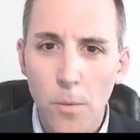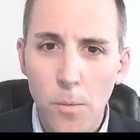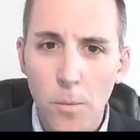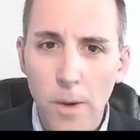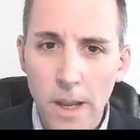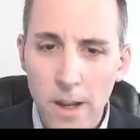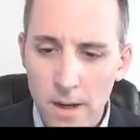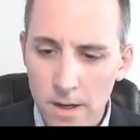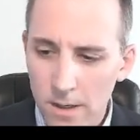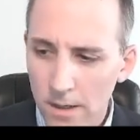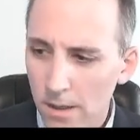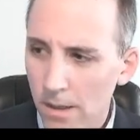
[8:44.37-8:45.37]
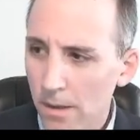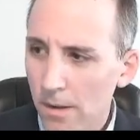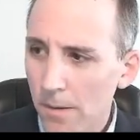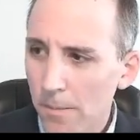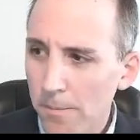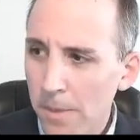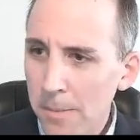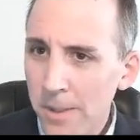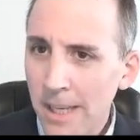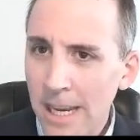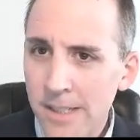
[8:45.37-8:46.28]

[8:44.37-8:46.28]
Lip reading: When public